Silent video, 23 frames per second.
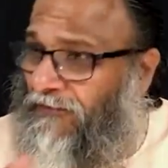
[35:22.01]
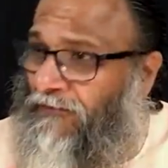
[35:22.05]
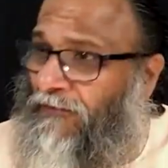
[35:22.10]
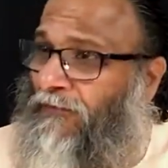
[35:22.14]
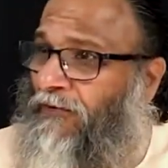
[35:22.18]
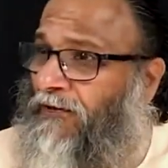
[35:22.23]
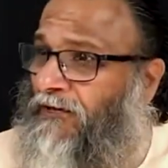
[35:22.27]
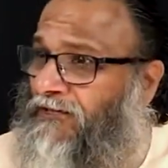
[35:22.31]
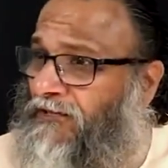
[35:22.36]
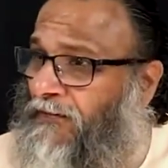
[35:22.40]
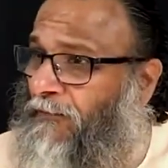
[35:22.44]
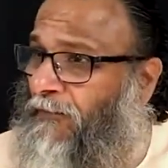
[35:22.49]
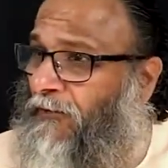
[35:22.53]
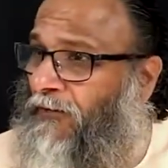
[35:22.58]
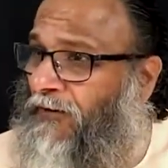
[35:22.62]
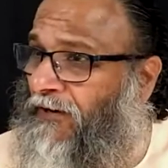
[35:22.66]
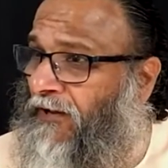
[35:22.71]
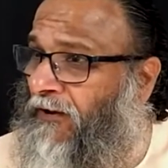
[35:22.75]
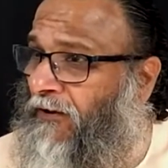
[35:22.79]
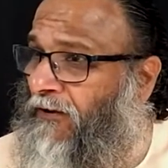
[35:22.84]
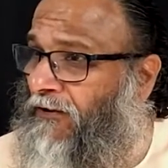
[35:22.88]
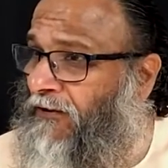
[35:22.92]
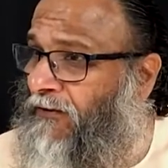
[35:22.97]
it is only
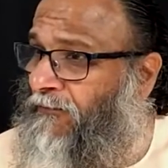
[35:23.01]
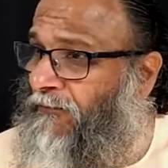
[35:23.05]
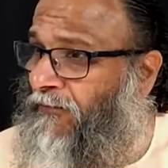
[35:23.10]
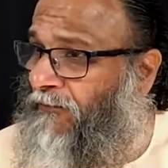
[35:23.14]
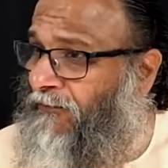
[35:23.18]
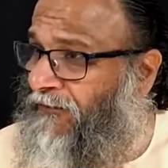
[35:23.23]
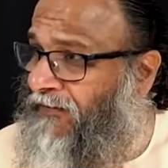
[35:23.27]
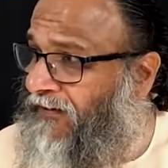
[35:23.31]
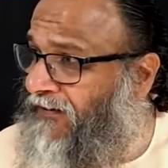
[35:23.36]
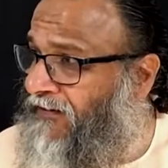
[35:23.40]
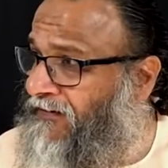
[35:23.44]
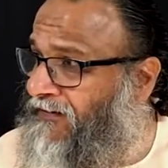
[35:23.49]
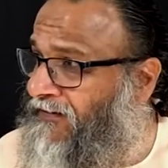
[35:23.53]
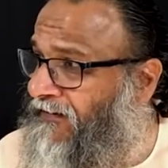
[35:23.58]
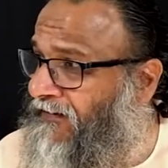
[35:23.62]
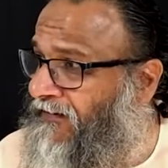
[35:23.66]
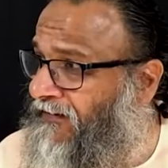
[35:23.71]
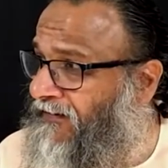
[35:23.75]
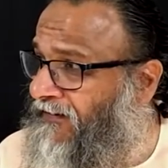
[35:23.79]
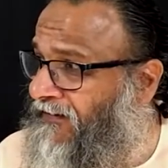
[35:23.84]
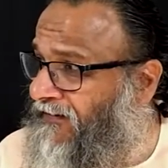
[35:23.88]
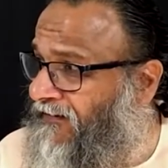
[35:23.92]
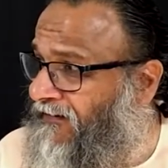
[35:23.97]
supporting all the movement,
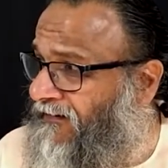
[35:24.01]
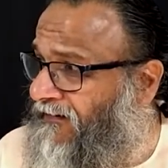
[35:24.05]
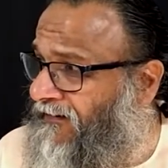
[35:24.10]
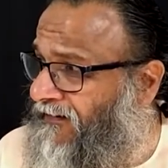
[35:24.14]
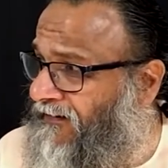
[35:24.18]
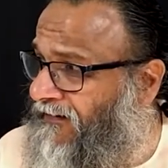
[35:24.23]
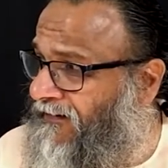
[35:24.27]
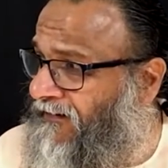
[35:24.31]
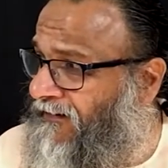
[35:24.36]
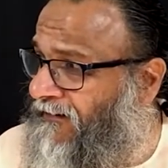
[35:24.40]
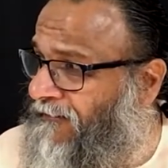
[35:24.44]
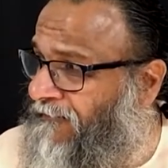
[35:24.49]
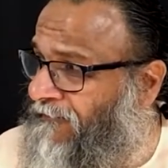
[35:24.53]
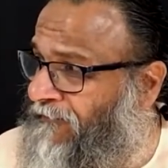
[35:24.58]
isn't it?